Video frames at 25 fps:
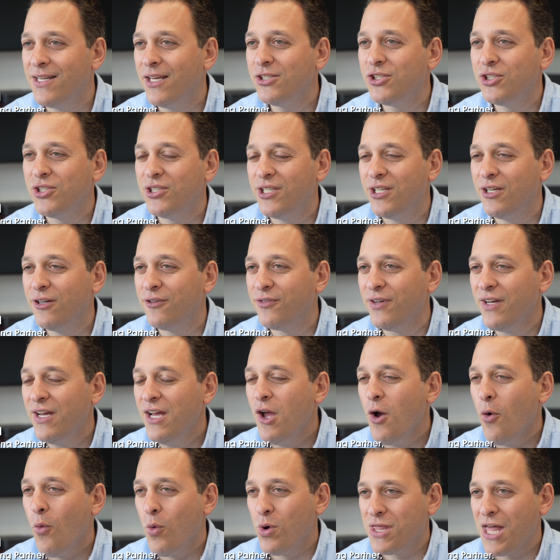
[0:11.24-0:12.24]
initiative
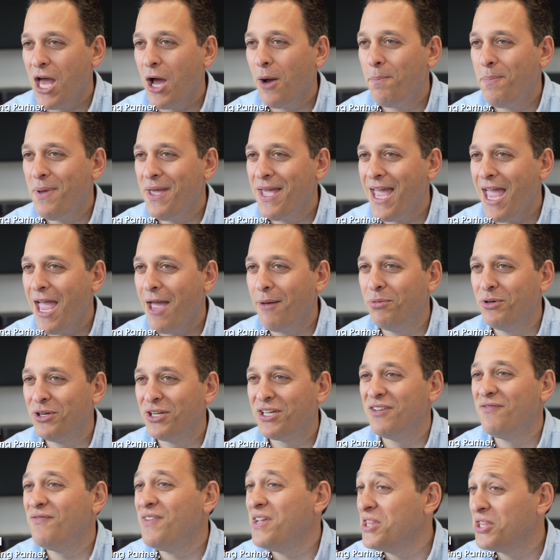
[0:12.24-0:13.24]
without being able
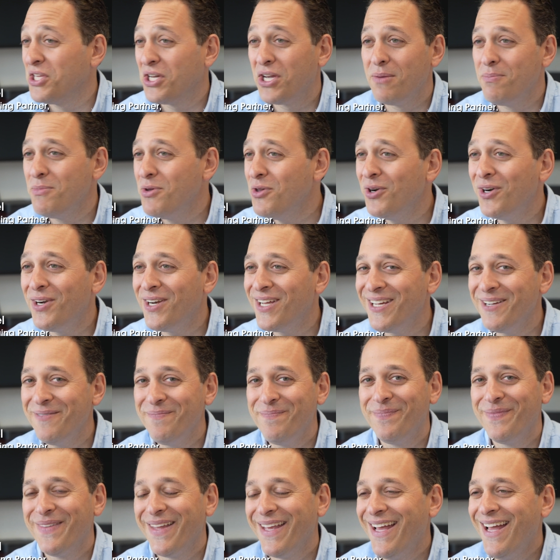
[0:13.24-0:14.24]
to convene the community.
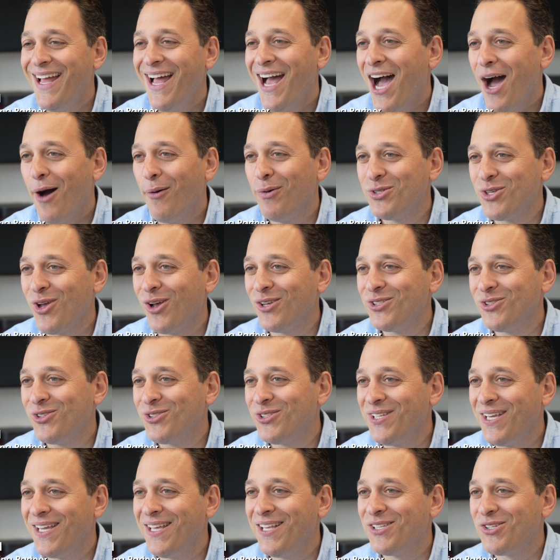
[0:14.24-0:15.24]
I was also
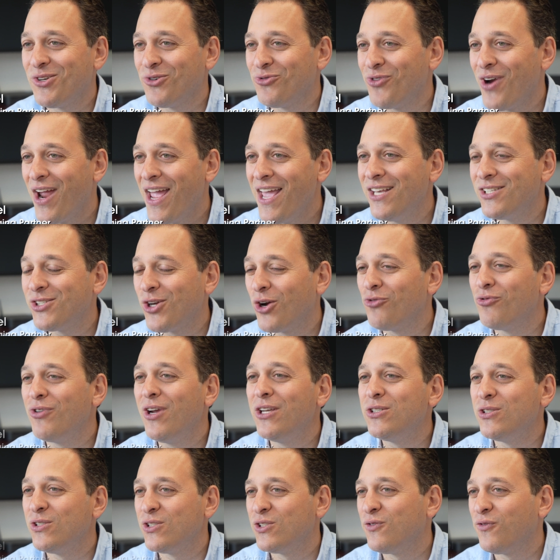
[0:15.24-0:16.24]
seeking to raise our
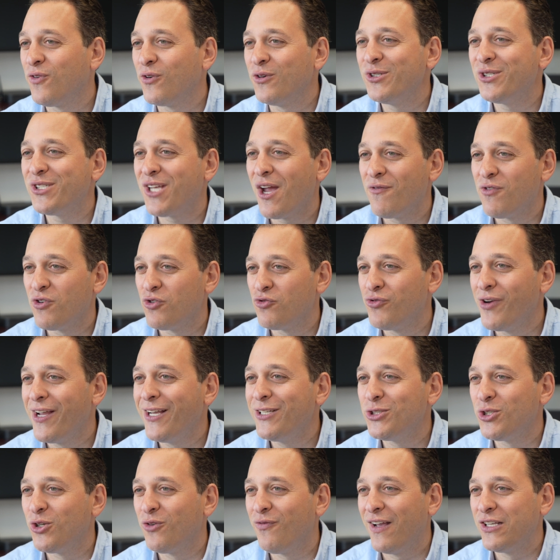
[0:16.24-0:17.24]
region's first ever
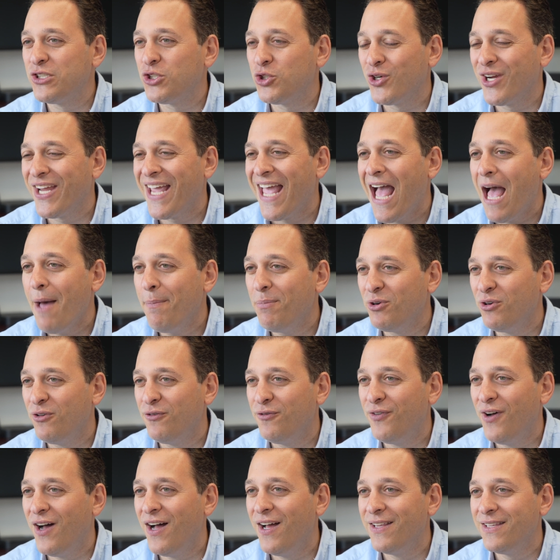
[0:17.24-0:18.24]
regional venture capital
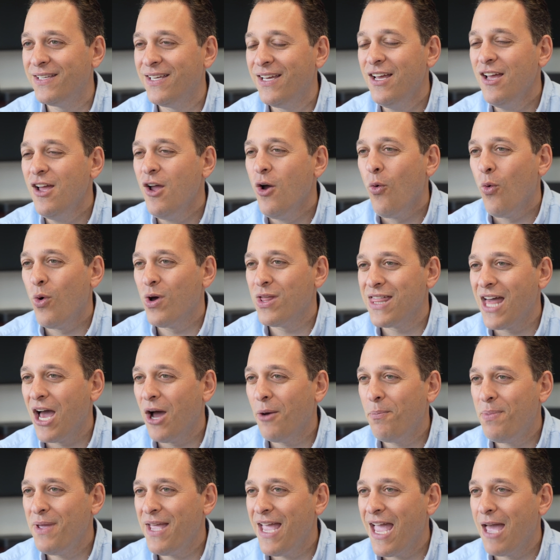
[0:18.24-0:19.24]
fund
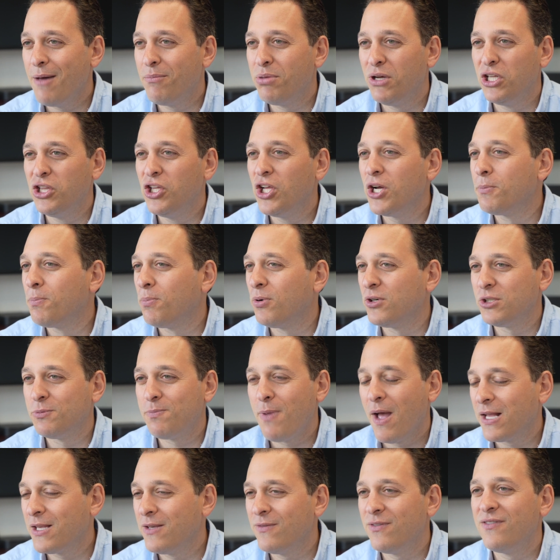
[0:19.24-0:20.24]
without being able to look
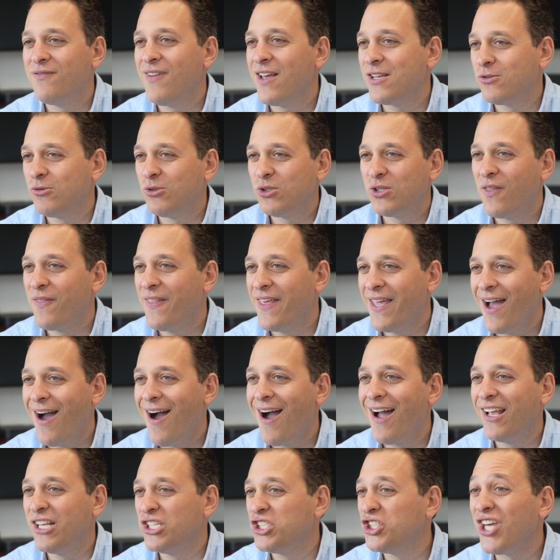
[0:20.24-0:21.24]
prospective investors in the
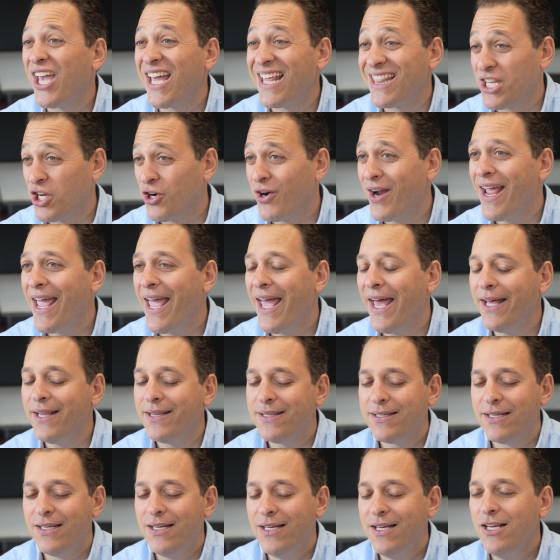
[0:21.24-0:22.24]
eye and shake their
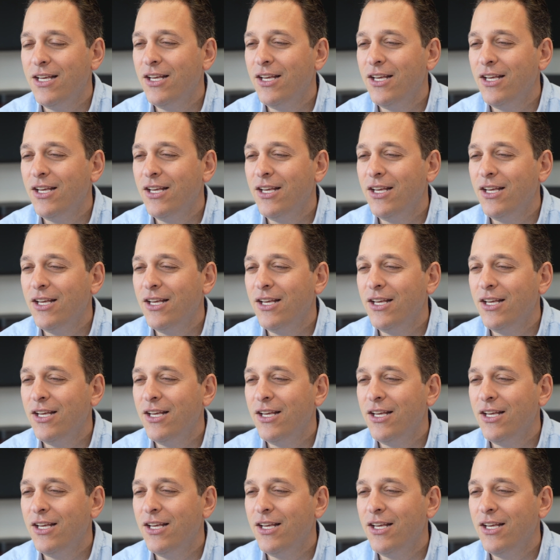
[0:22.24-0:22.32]
hand.